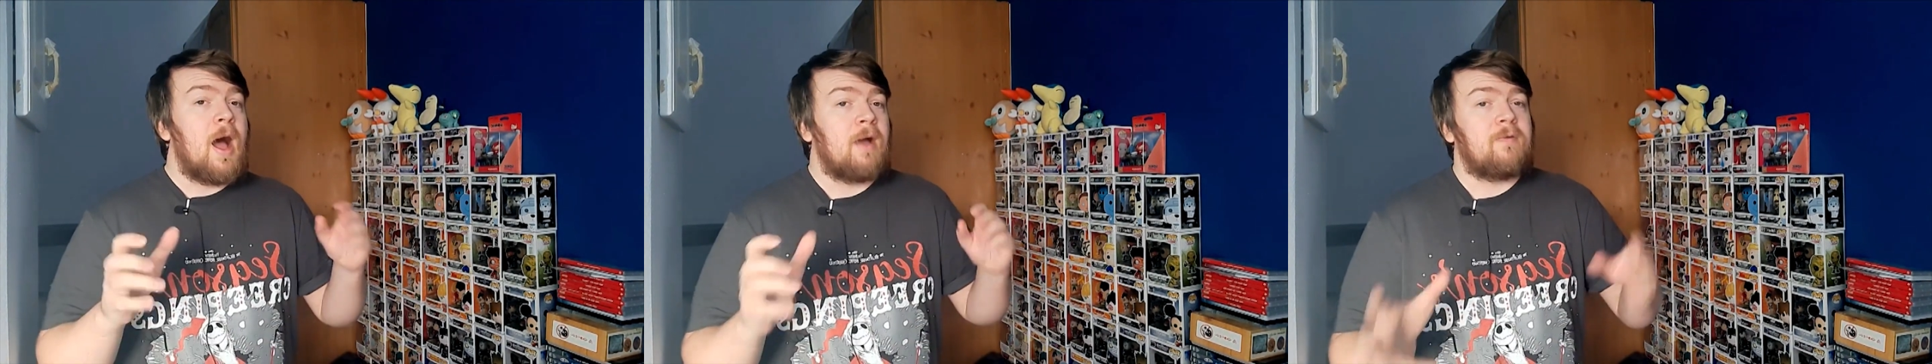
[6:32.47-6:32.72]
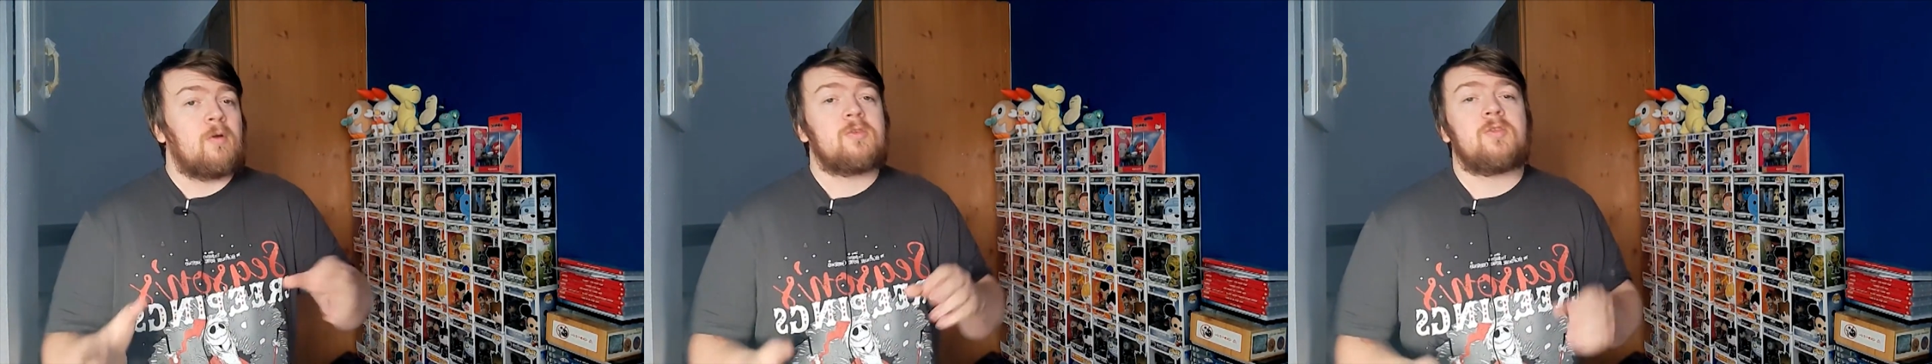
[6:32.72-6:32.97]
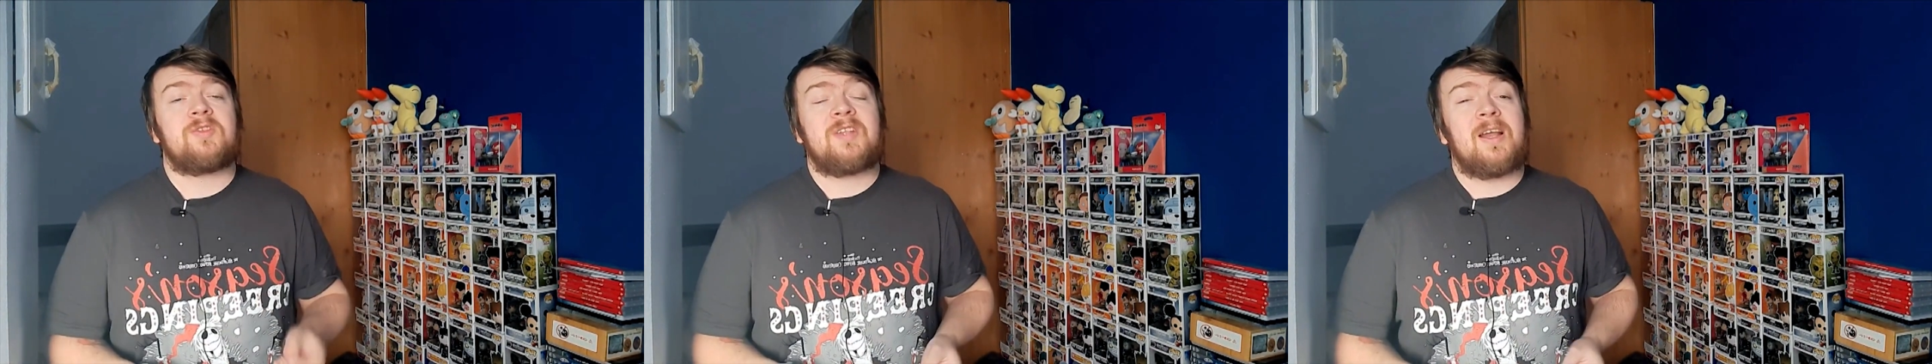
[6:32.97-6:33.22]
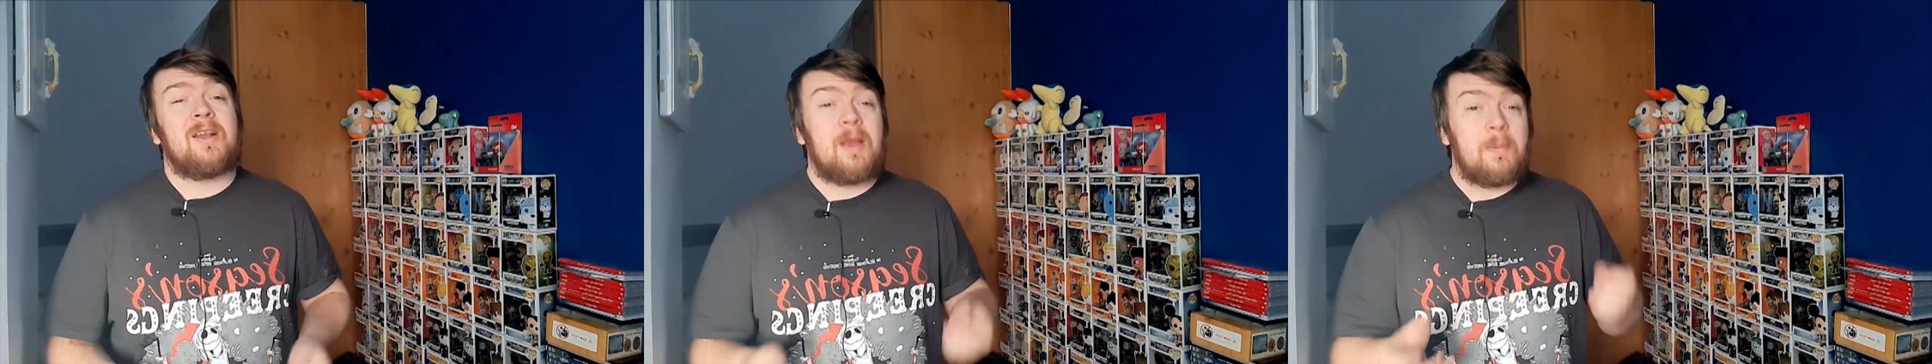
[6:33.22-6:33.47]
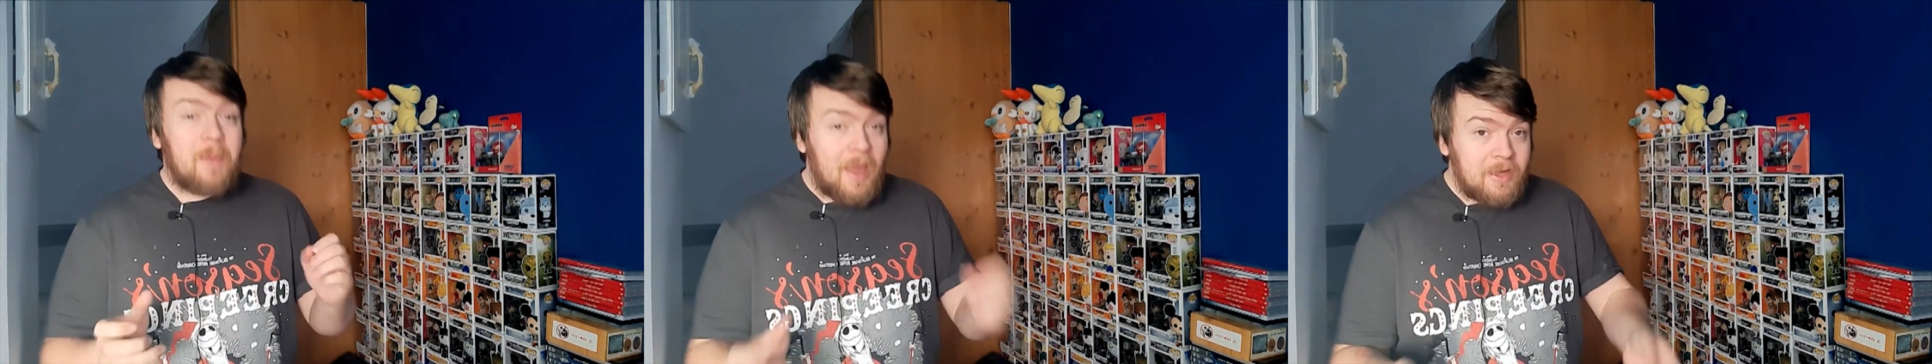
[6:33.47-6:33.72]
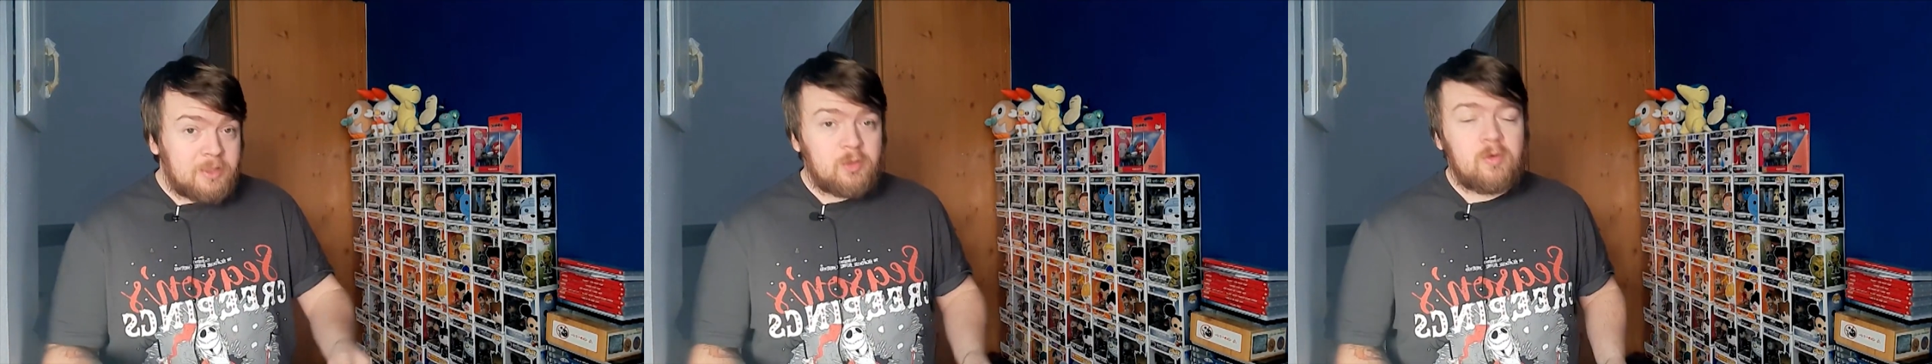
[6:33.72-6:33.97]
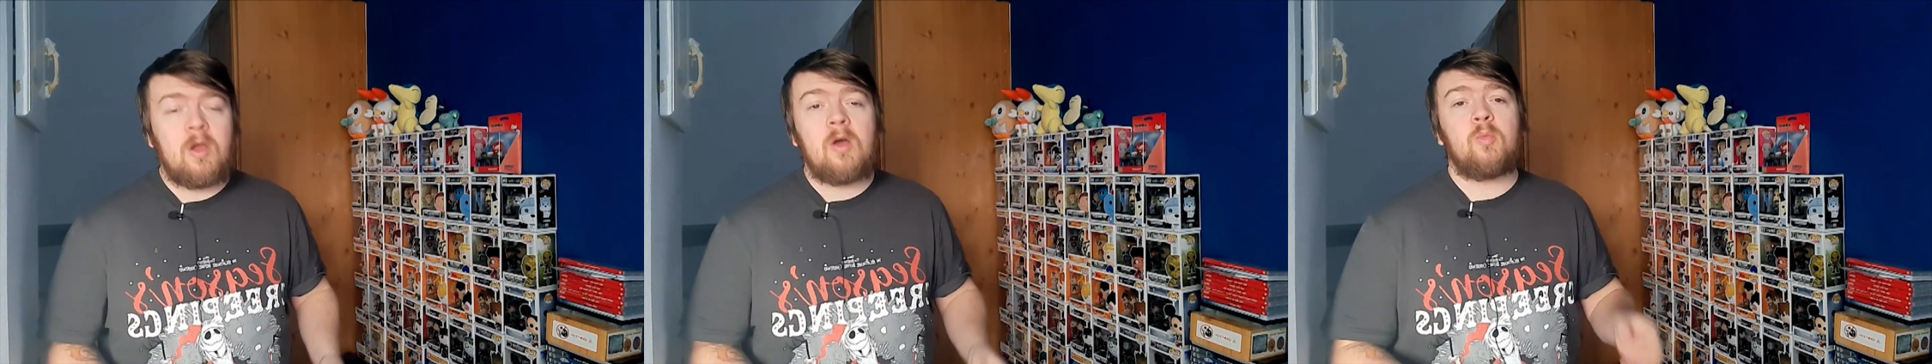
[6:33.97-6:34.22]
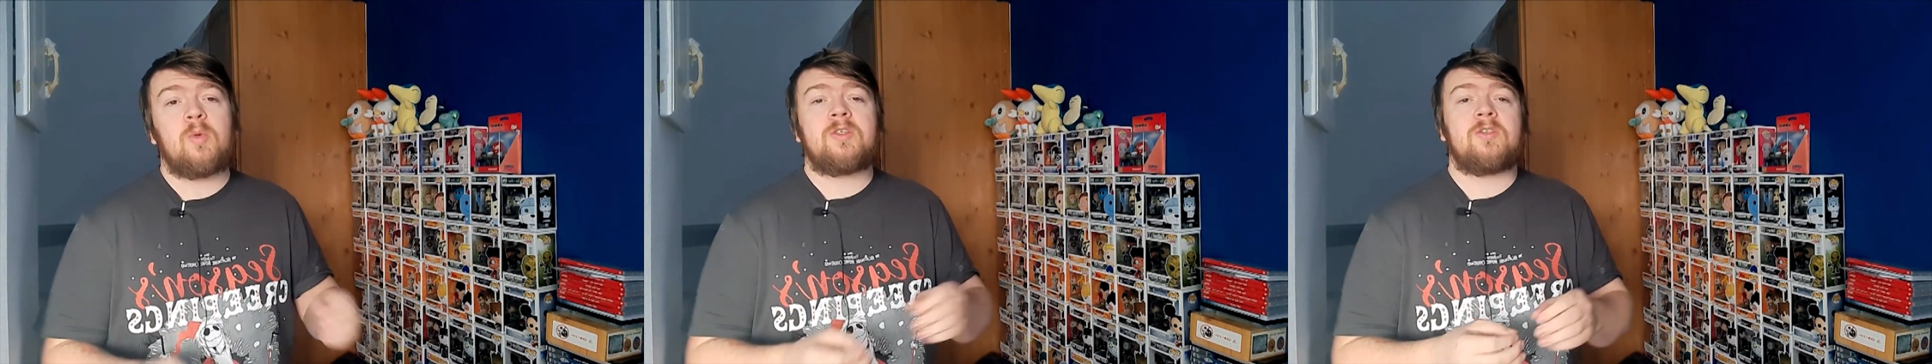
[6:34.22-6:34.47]
I've also started a
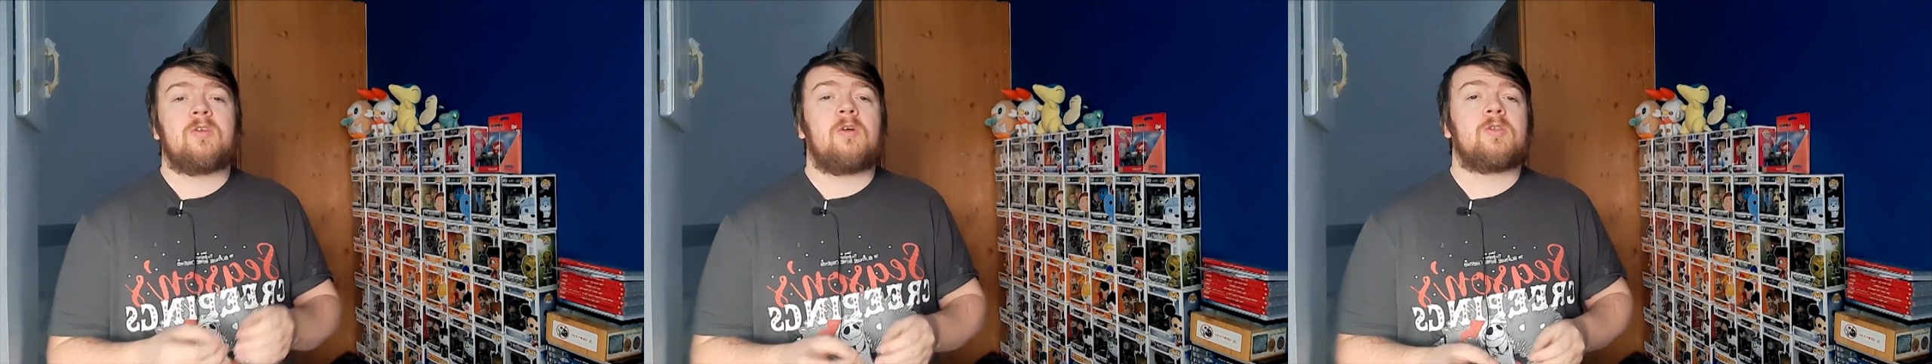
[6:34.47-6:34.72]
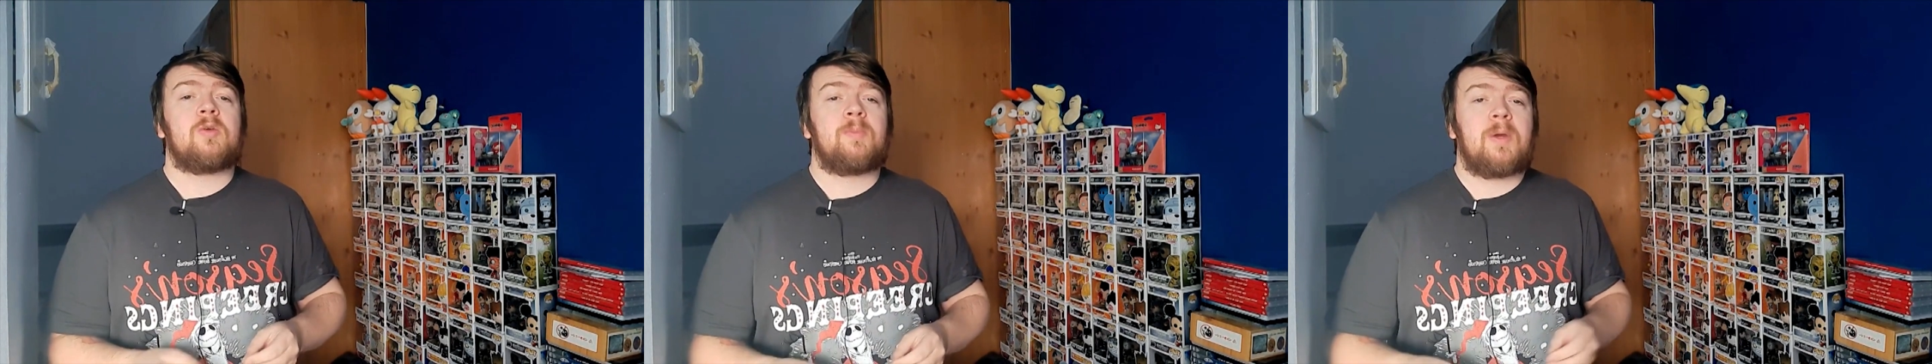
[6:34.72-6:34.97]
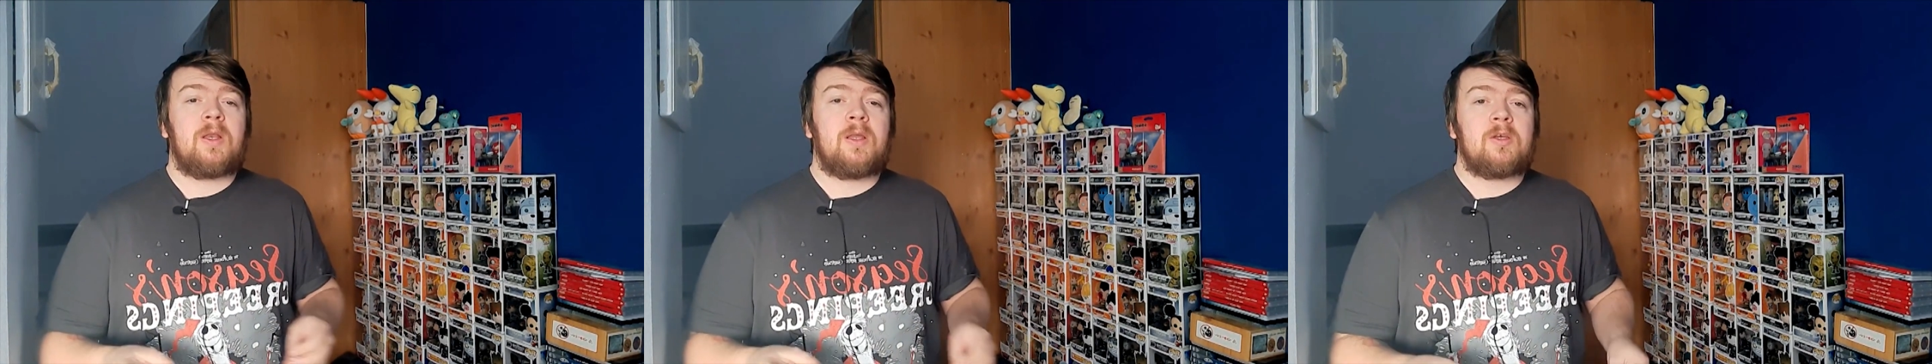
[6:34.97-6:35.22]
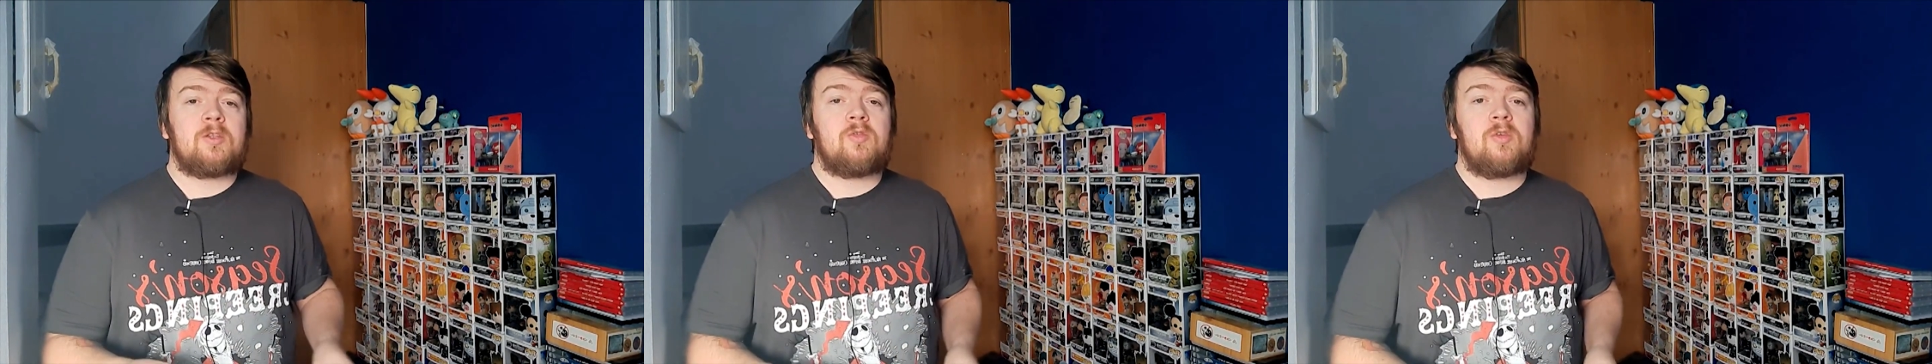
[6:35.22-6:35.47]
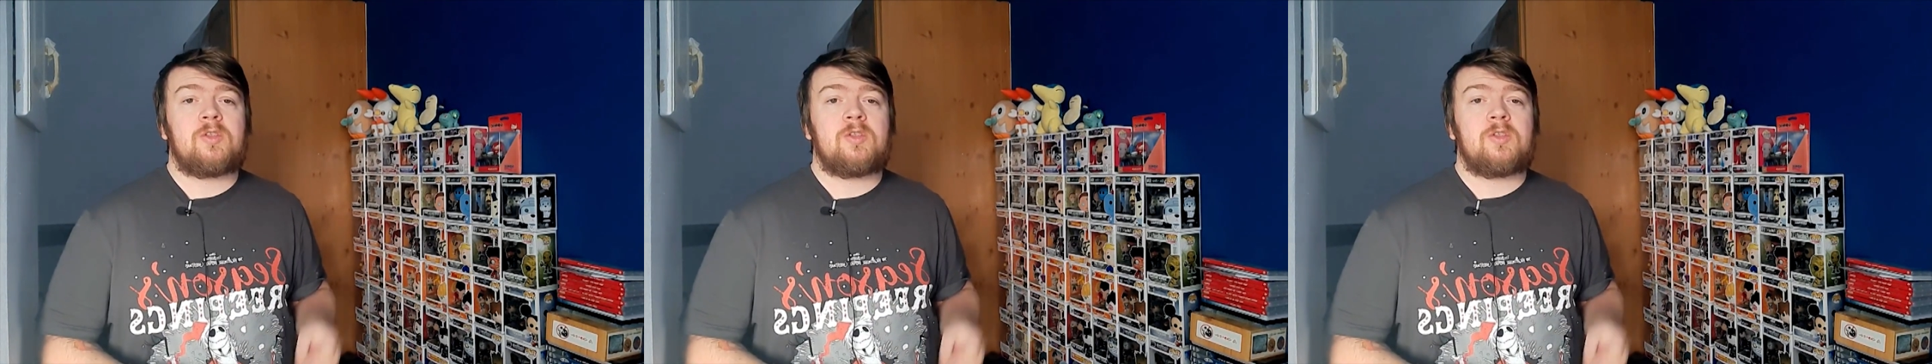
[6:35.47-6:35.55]
Patreon, which is also in my link tree.